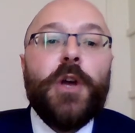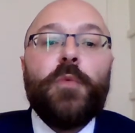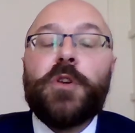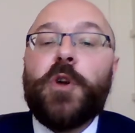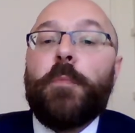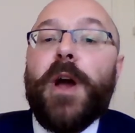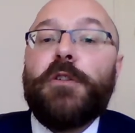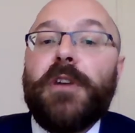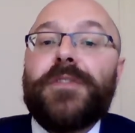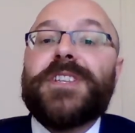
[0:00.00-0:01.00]
we look at
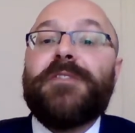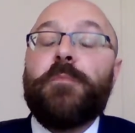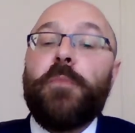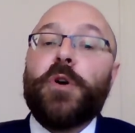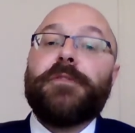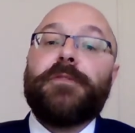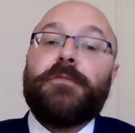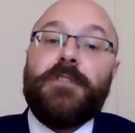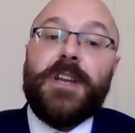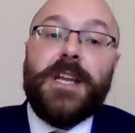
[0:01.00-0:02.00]
paragraph
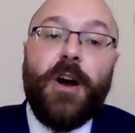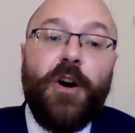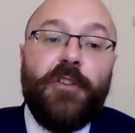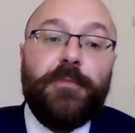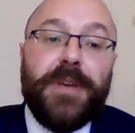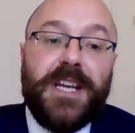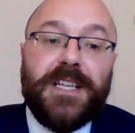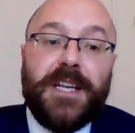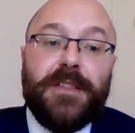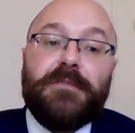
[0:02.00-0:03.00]
7.3 of
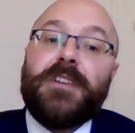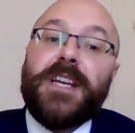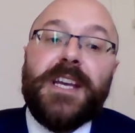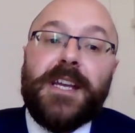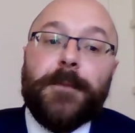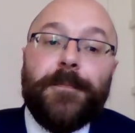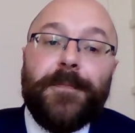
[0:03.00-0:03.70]
PD3E.